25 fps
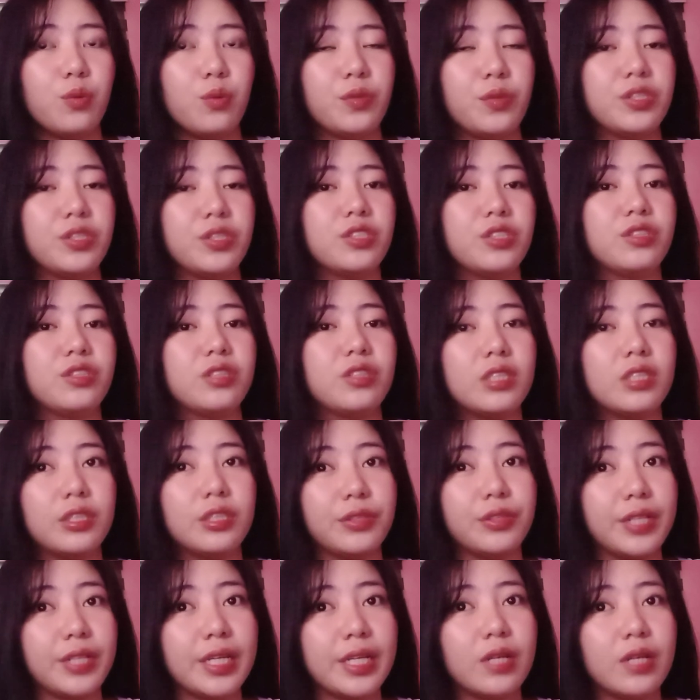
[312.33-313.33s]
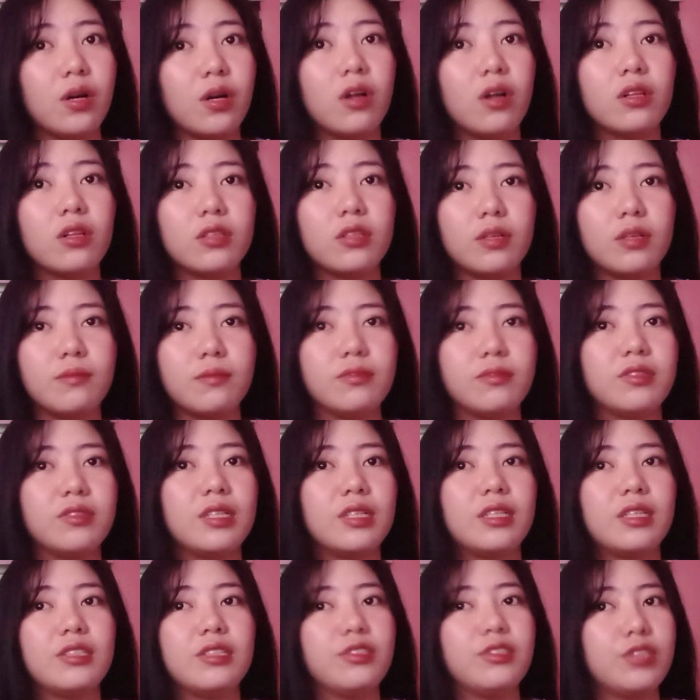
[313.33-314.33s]
which three columns
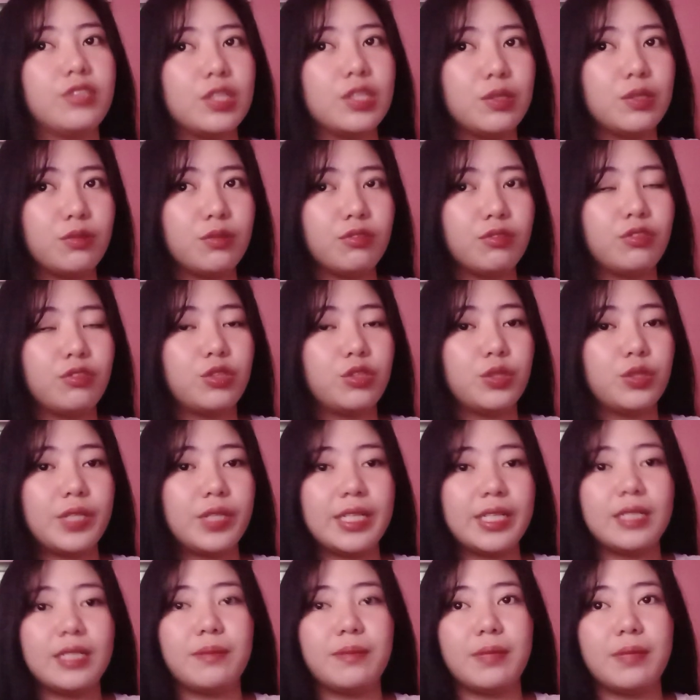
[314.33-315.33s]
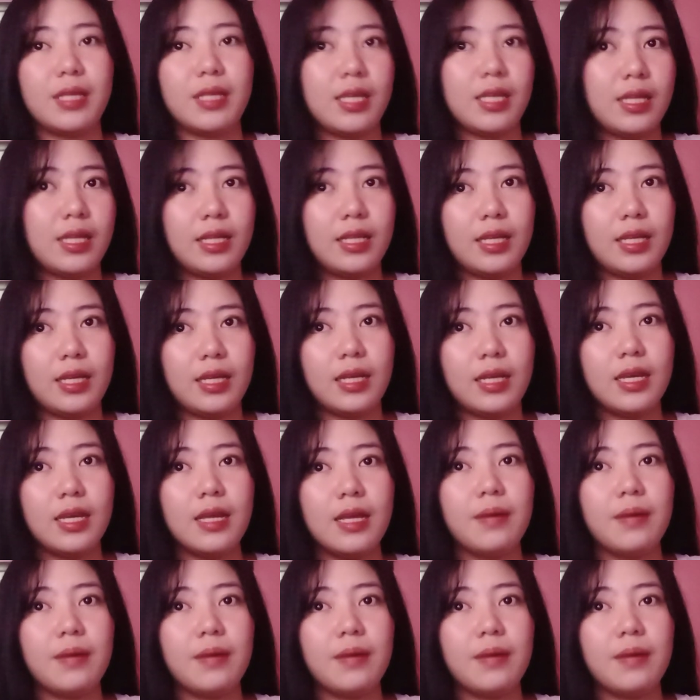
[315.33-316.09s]
that is used during the beginning,